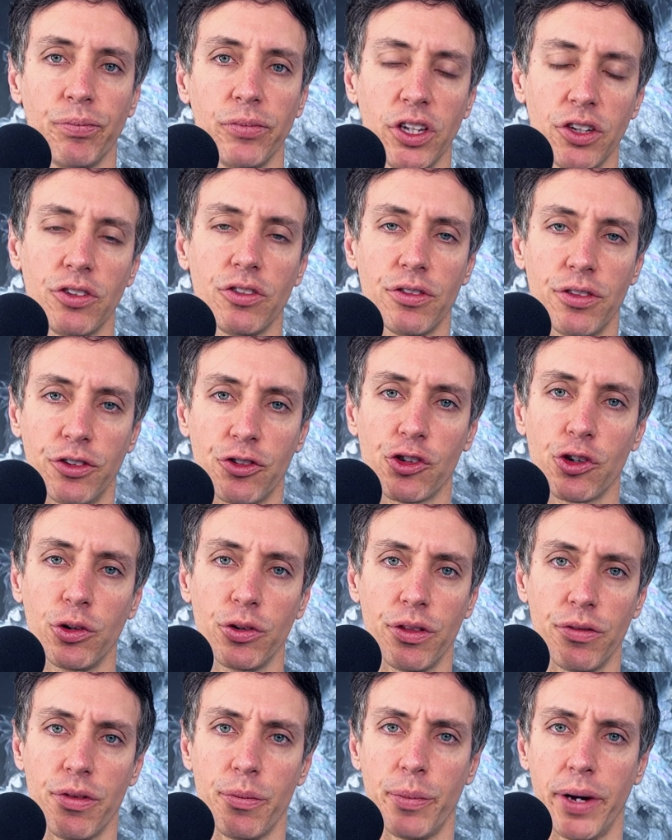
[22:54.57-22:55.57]
this is the
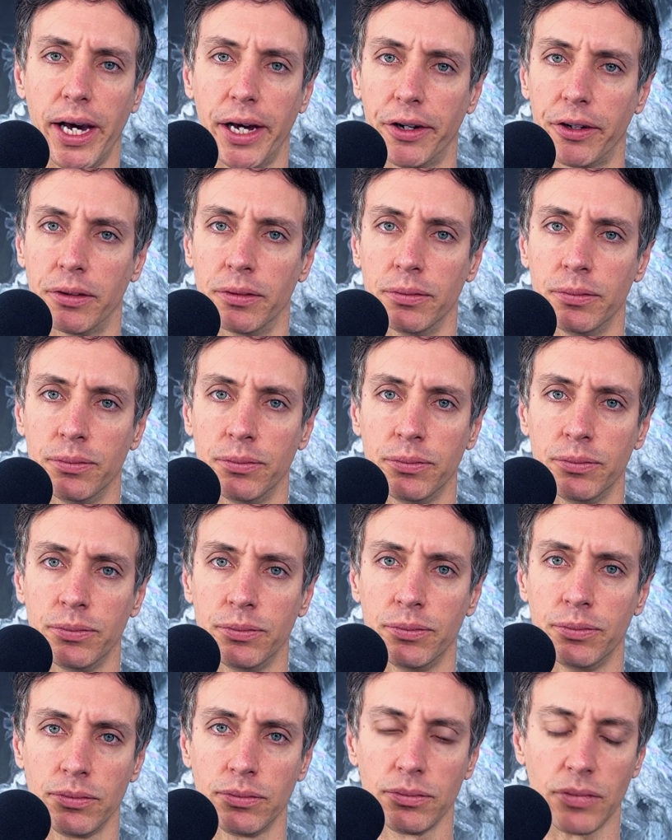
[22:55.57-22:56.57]
truth of the matter.
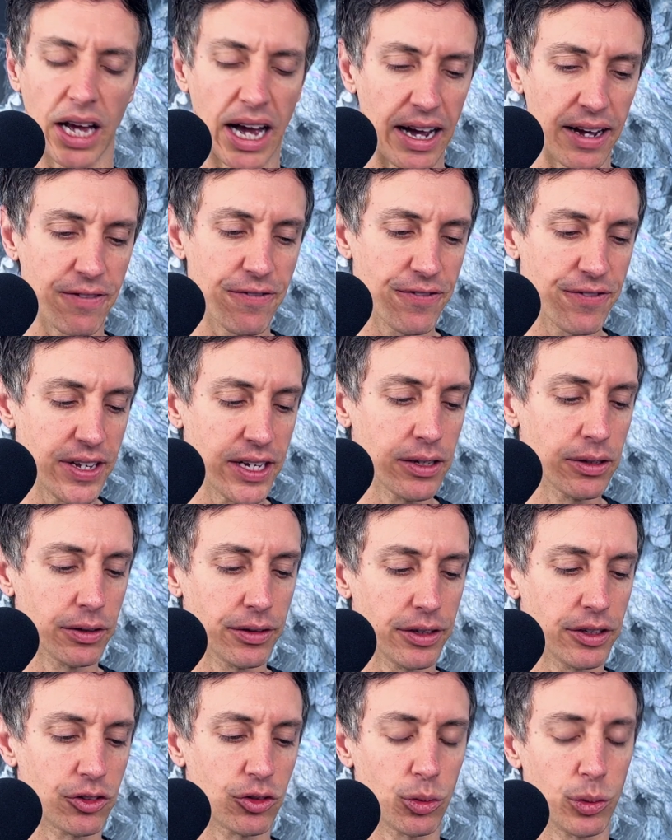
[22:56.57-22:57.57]
I feel
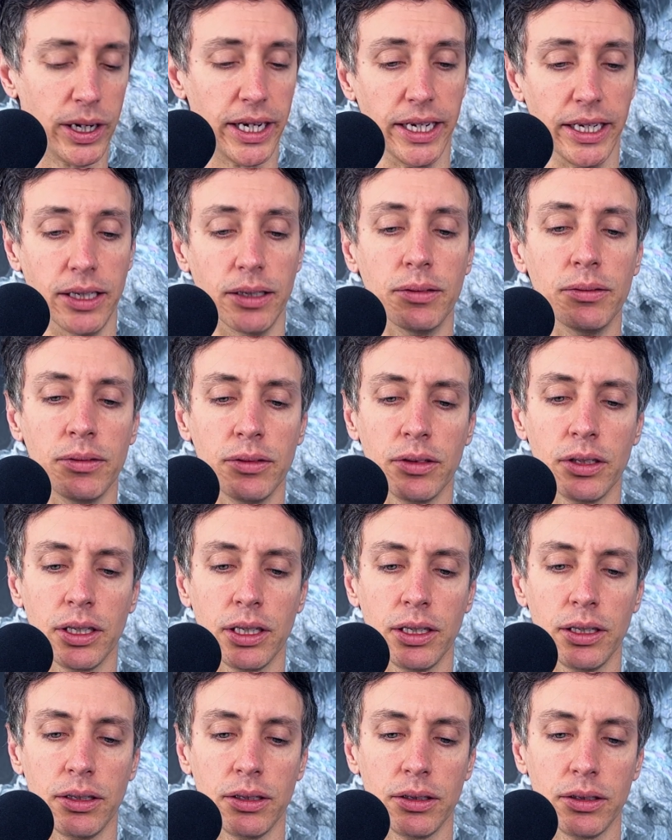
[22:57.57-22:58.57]
this way.
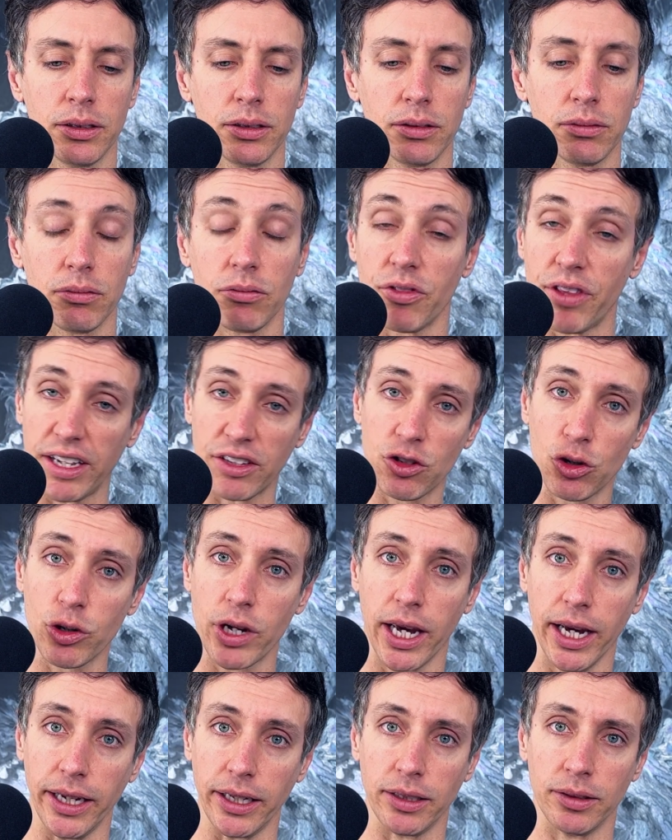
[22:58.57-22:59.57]
That's
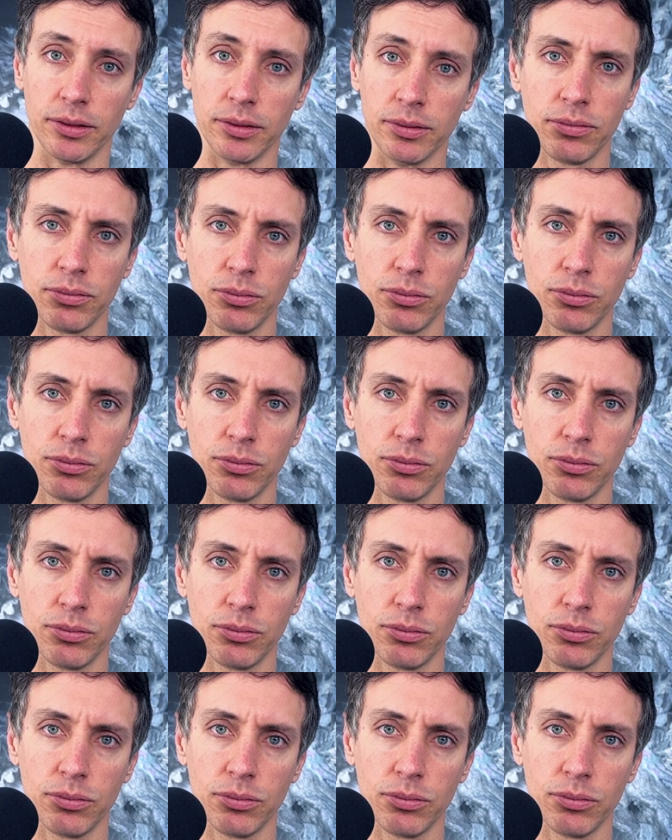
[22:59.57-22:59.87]
okay.